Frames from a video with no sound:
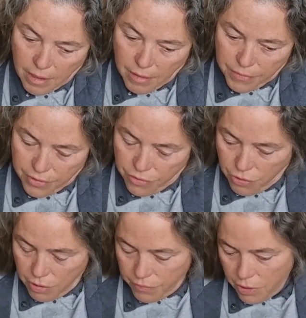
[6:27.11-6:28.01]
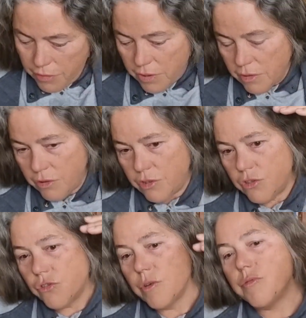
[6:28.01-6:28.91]
of this universe and its
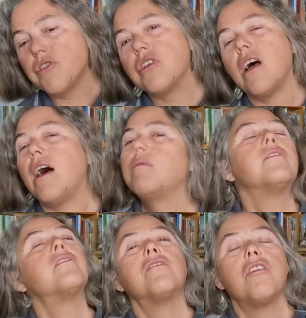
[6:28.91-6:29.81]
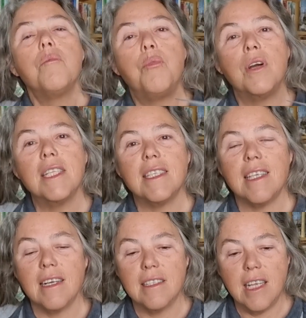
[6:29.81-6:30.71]
description, I was at no point
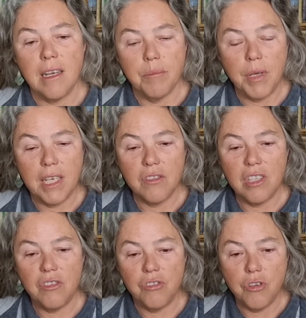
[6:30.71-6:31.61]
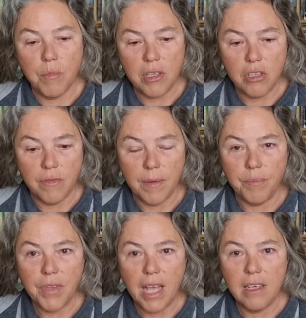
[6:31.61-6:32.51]
sucked in because there's too much of
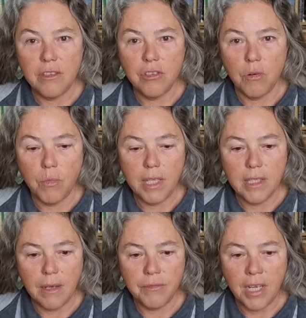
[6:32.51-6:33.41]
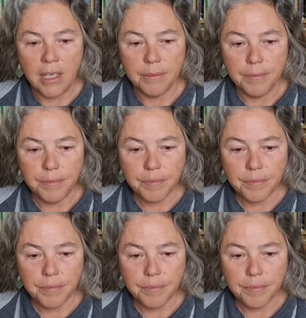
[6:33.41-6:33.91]
it and it's not well enough done.